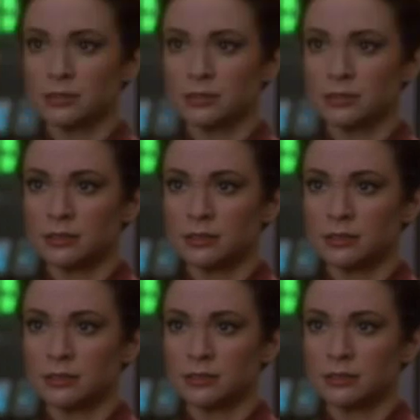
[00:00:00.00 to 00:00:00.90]

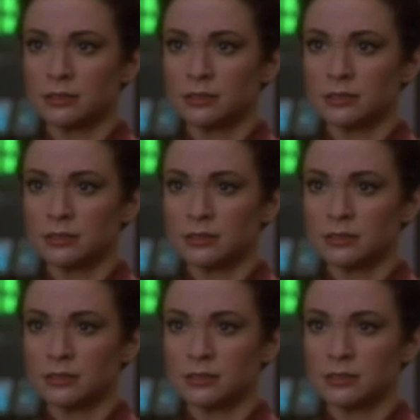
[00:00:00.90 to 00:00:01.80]

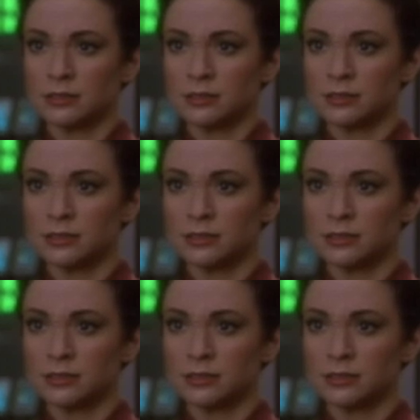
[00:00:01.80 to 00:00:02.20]
(silent)